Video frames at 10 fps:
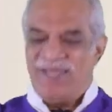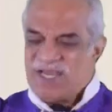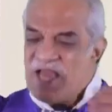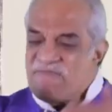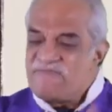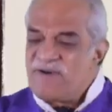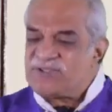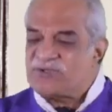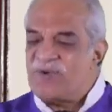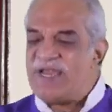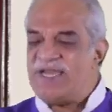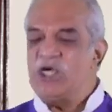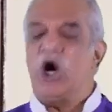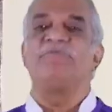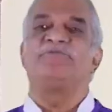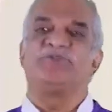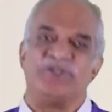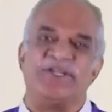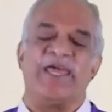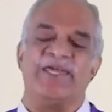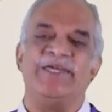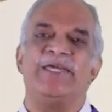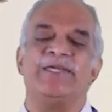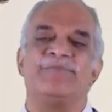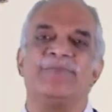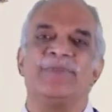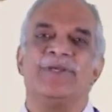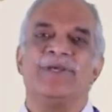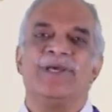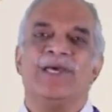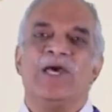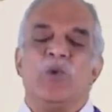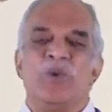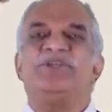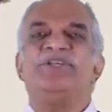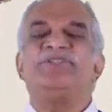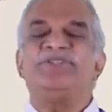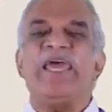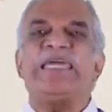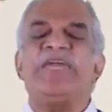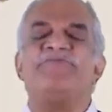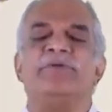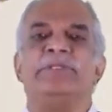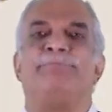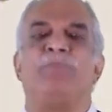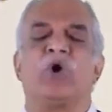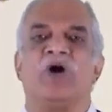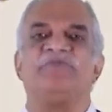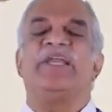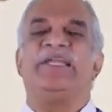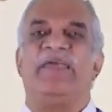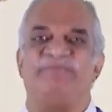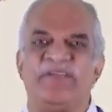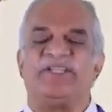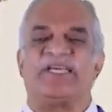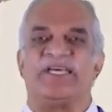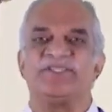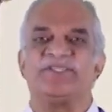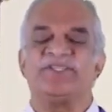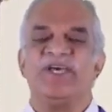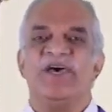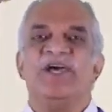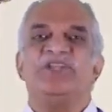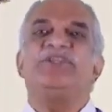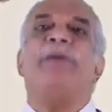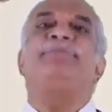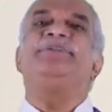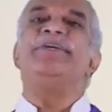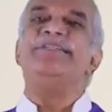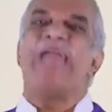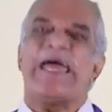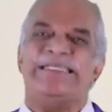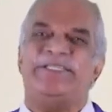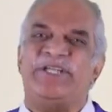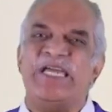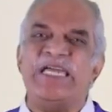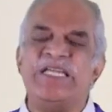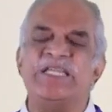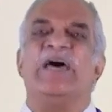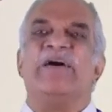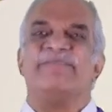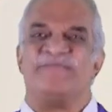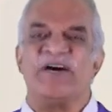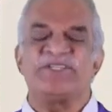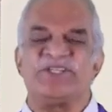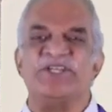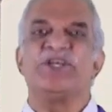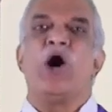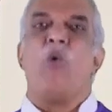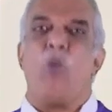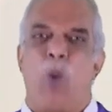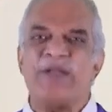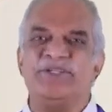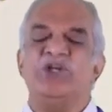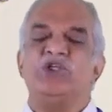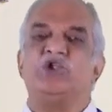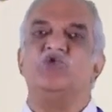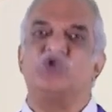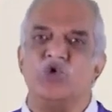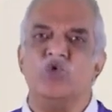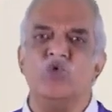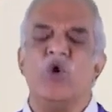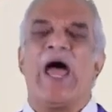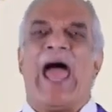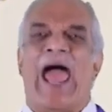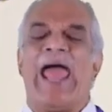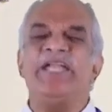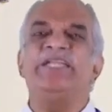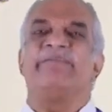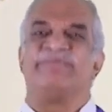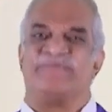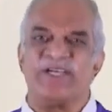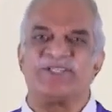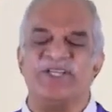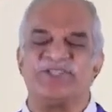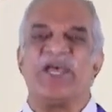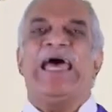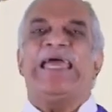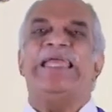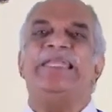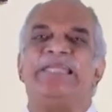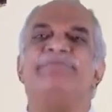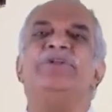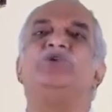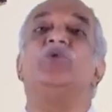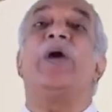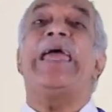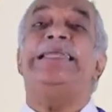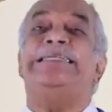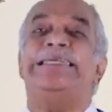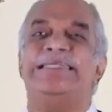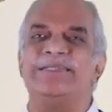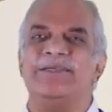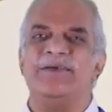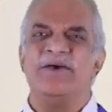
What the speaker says: In our first reading of today, which is taken from the book of Leviticus, chapter 19, verses 1 to 2, and verses 11 to 18,